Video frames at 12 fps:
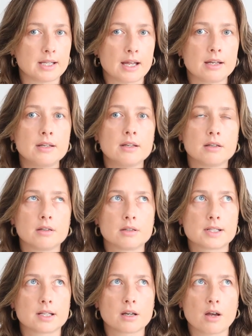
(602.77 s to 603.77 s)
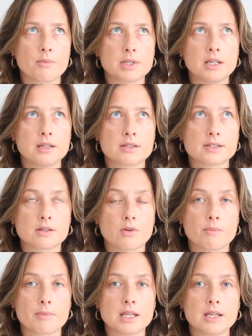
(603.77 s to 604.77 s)
then, it's like how many years
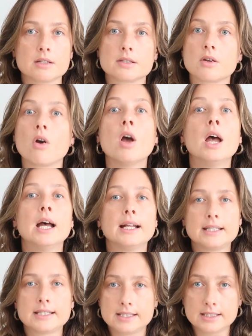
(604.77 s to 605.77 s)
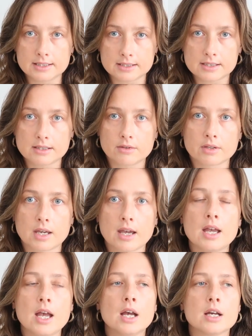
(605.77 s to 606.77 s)
ago, they didn't, okay?